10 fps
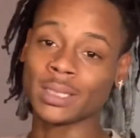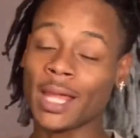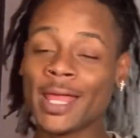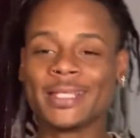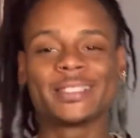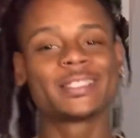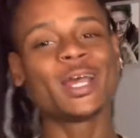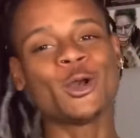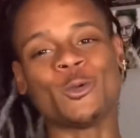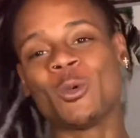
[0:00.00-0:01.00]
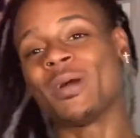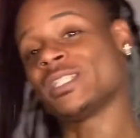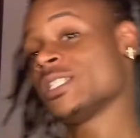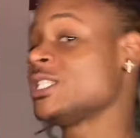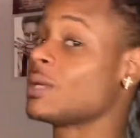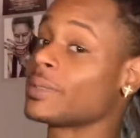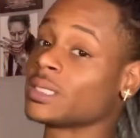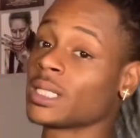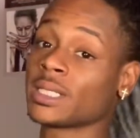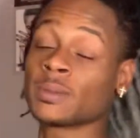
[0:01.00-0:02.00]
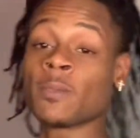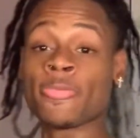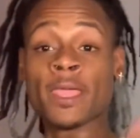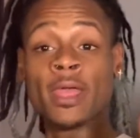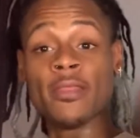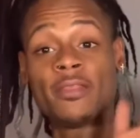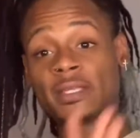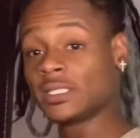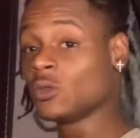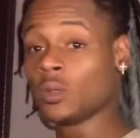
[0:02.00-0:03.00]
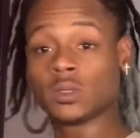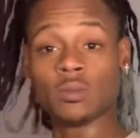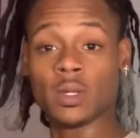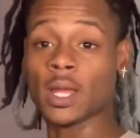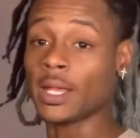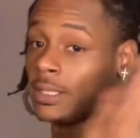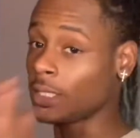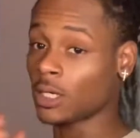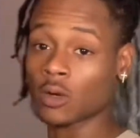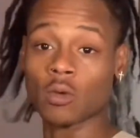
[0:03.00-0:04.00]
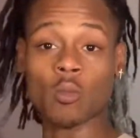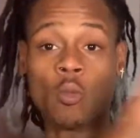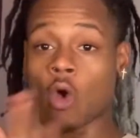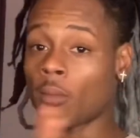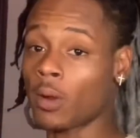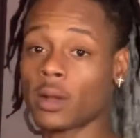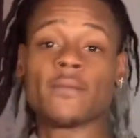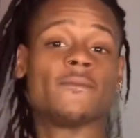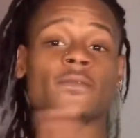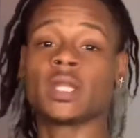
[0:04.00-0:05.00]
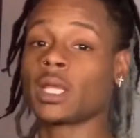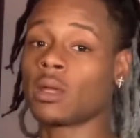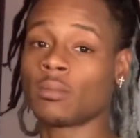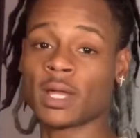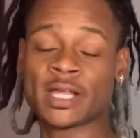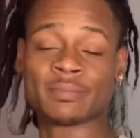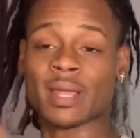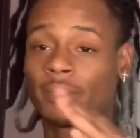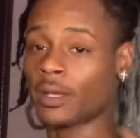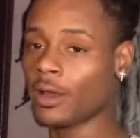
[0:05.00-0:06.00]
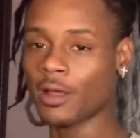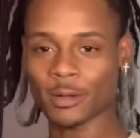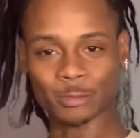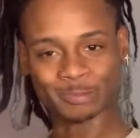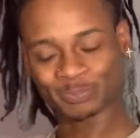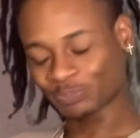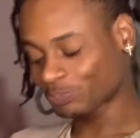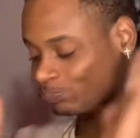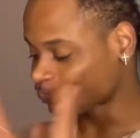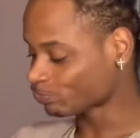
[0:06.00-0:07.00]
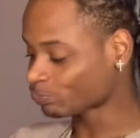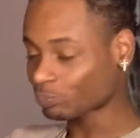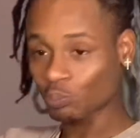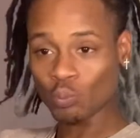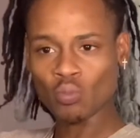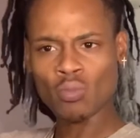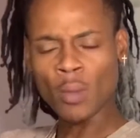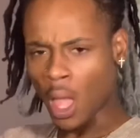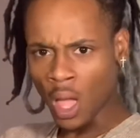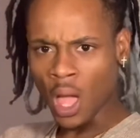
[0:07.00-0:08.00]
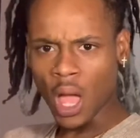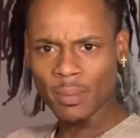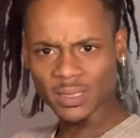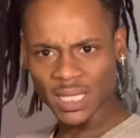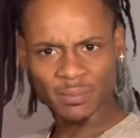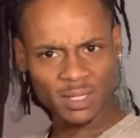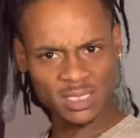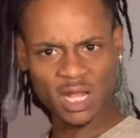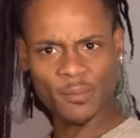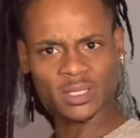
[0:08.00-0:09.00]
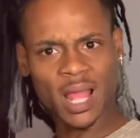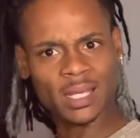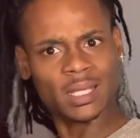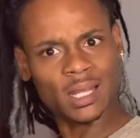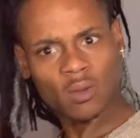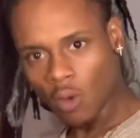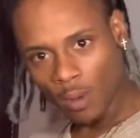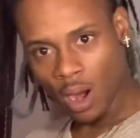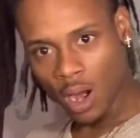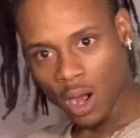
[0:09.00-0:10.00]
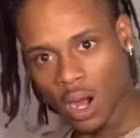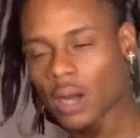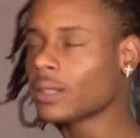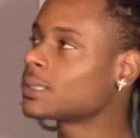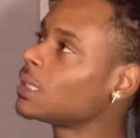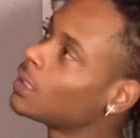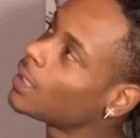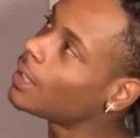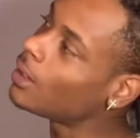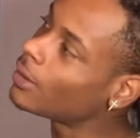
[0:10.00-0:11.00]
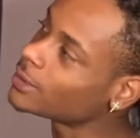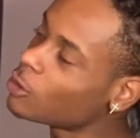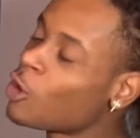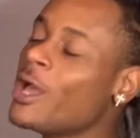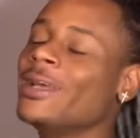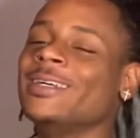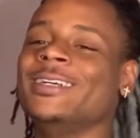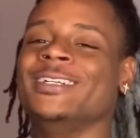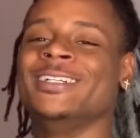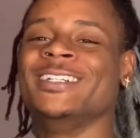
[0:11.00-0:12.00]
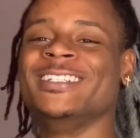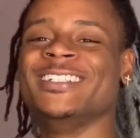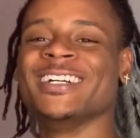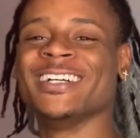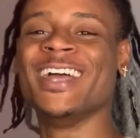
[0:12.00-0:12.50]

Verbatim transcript: it. So we're about to just jump into this. This is going to be a dear Walmart video because baby girl. a bitch like me just almost got kicked out of Walmart. To like, okay, so